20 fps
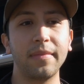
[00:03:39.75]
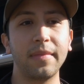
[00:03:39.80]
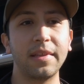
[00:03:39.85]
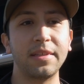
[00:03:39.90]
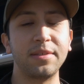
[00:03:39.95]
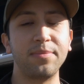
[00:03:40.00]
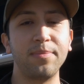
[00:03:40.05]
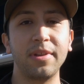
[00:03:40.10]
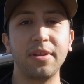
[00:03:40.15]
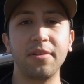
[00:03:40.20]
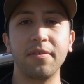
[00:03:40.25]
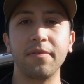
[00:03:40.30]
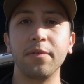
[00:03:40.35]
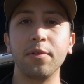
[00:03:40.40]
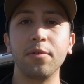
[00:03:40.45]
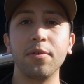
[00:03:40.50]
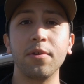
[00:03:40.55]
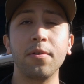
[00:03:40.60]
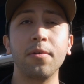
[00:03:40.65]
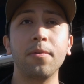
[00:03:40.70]
As many of
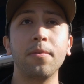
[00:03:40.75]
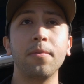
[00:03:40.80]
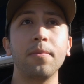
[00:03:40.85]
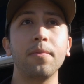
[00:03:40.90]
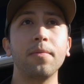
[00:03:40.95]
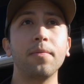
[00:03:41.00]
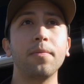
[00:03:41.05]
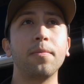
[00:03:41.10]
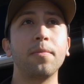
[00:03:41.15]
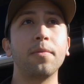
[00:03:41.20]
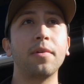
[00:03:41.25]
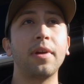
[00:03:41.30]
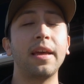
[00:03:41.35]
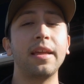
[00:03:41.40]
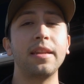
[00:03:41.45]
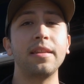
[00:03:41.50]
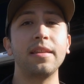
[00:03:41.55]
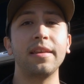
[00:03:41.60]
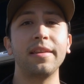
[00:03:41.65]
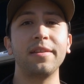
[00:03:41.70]
you know, we're
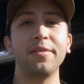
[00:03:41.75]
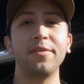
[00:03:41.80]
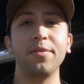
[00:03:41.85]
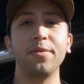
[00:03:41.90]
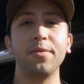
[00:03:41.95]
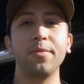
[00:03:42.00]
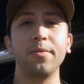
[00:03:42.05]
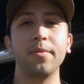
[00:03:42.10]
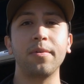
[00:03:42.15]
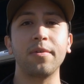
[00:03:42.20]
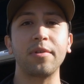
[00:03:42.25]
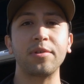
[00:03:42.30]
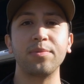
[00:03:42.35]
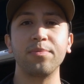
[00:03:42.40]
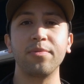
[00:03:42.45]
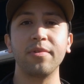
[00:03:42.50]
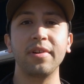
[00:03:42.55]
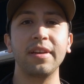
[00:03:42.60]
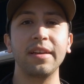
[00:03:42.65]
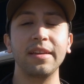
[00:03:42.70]
heading into our
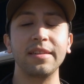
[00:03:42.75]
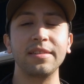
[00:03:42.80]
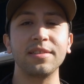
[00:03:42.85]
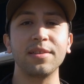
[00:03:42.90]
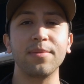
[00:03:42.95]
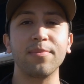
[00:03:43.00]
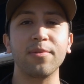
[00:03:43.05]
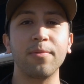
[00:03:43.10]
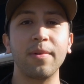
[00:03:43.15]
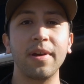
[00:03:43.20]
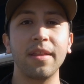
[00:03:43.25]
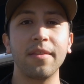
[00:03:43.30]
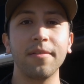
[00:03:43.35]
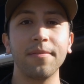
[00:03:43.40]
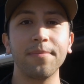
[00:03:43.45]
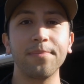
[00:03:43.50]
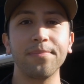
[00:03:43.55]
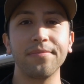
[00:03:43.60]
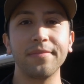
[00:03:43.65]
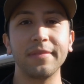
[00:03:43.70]
spring and summer
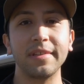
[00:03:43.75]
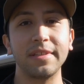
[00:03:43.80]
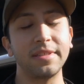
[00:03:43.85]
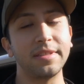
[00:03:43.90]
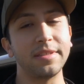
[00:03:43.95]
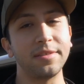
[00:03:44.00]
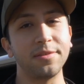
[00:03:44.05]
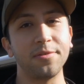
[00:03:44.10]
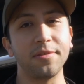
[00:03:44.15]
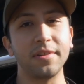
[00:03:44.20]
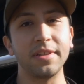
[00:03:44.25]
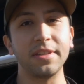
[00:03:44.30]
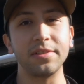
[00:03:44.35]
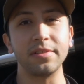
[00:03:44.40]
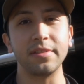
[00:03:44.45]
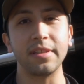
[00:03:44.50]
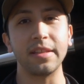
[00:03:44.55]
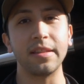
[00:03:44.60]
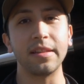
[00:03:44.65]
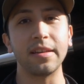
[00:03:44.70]
weather. This is
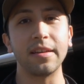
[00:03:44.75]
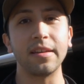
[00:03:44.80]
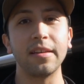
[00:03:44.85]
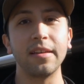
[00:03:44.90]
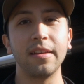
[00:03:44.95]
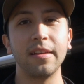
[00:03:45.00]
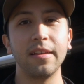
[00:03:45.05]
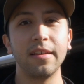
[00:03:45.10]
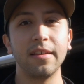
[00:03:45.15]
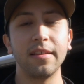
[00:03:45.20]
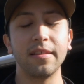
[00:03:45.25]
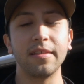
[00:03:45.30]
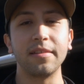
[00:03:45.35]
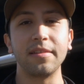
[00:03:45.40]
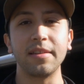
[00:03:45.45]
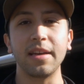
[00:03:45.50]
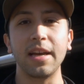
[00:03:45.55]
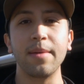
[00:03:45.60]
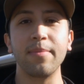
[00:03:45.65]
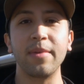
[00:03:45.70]
traditionally the
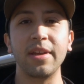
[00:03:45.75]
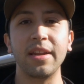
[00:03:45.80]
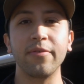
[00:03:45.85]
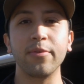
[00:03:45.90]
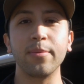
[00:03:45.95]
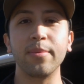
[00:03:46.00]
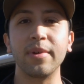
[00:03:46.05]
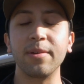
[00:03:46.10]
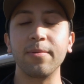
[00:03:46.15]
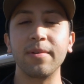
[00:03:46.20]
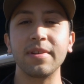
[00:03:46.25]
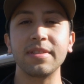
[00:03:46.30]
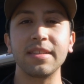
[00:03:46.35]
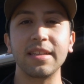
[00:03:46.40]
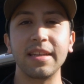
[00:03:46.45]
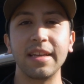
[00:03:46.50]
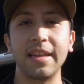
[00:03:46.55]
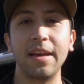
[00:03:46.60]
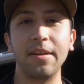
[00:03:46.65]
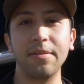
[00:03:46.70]
time that everybody wants
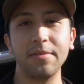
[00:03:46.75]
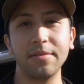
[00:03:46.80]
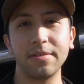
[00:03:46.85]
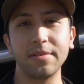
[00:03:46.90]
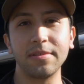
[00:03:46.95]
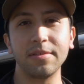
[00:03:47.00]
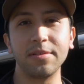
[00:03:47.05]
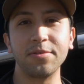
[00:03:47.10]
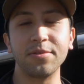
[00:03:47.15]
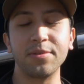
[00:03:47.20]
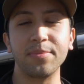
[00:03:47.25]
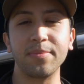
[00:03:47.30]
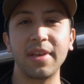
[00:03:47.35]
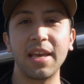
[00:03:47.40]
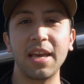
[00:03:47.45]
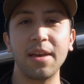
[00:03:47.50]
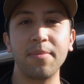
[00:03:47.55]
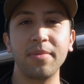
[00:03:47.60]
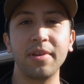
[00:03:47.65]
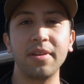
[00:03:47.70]
to get out, do some
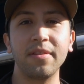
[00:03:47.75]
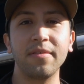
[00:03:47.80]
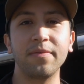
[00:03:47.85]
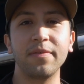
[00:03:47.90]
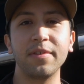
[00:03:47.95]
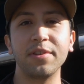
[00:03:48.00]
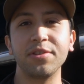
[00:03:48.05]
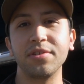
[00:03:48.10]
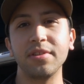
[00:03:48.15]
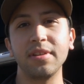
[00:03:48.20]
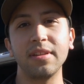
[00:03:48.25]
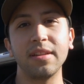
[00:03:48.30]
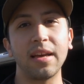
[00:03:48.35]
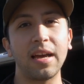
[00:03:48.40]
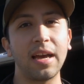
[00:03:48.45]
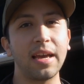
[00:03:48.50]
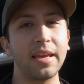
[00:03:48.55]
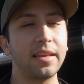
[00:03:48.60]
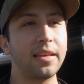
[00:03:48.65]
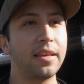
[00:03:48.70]
camping, fishing,
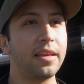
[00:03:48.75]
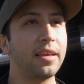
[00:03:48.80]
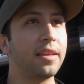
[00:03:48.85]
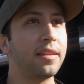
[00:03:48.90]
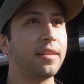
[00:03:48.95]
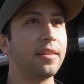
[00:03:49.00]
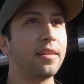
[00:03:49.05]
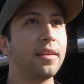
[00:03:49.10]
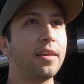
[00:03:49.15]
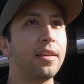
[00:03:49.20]
hiking,